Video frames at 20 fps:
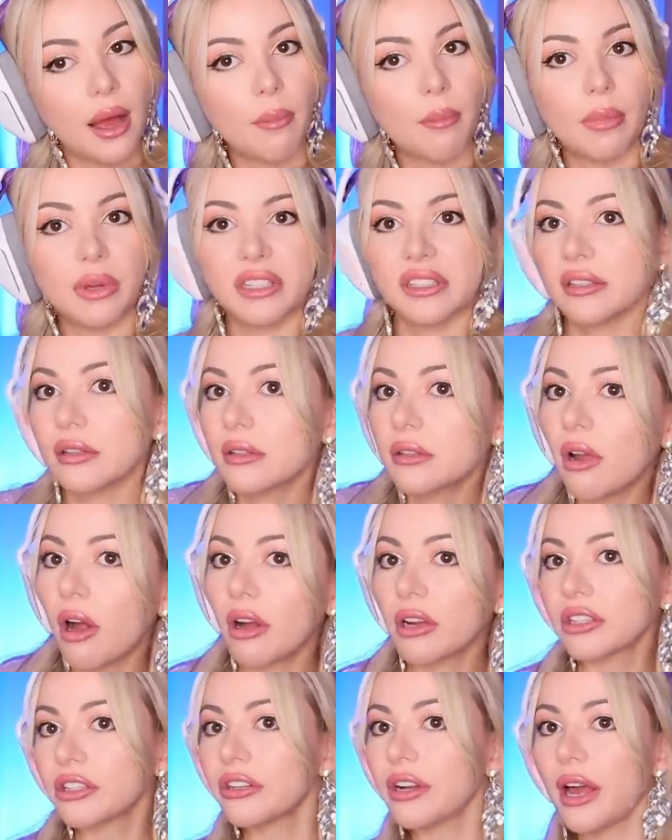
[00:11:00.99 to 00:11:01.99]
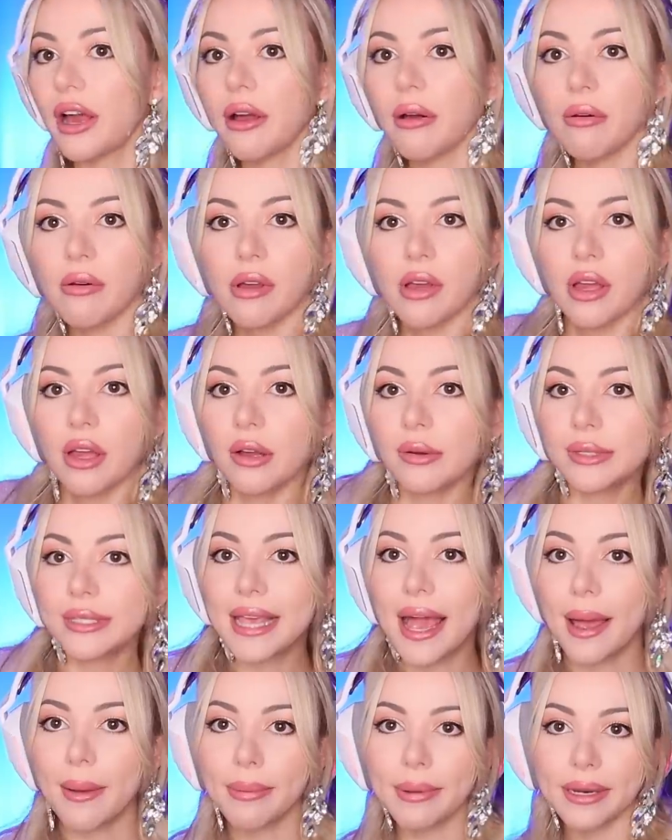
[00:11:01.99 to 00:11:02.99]
A muscle doctor now? What's
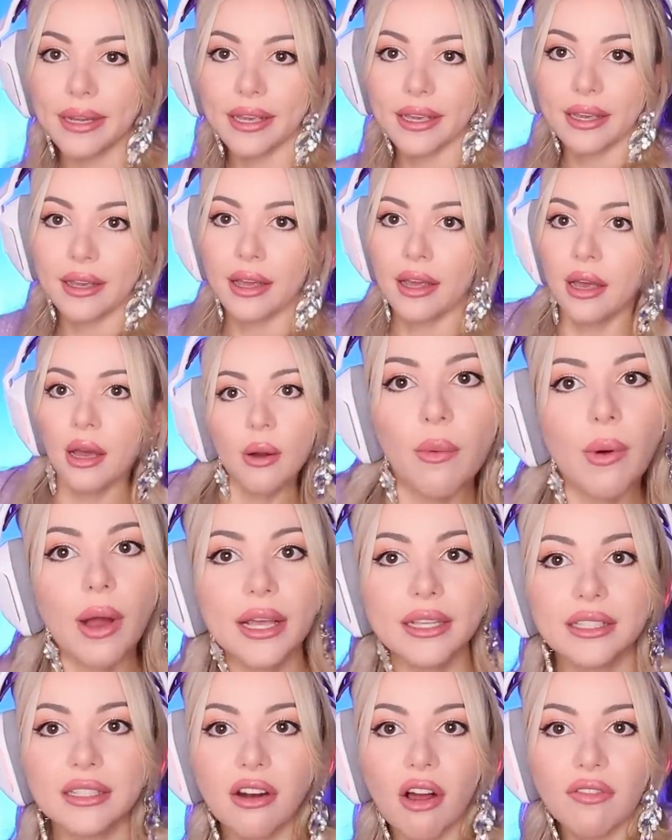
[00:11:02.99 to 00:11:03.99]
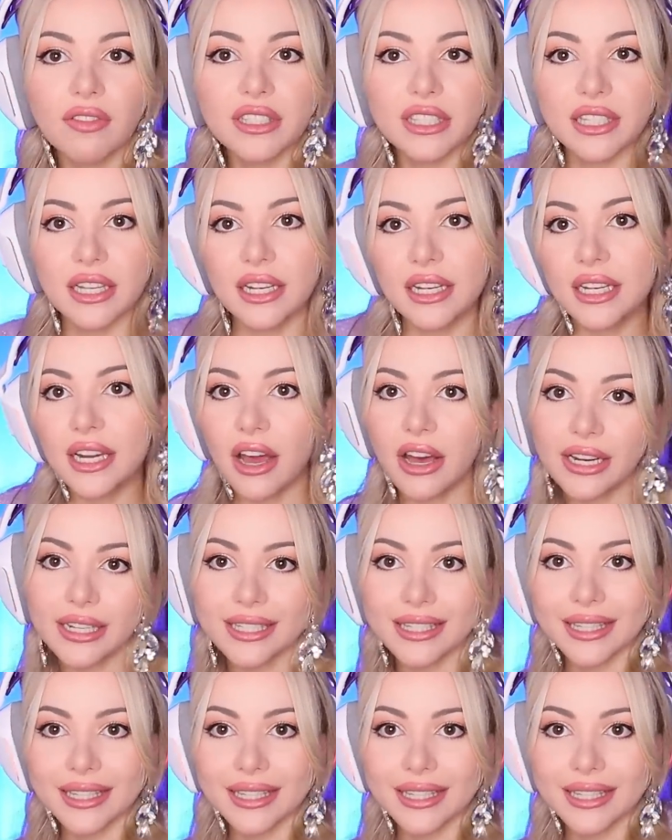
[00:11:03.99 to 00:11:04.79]
happening? Why is it all of a sudden not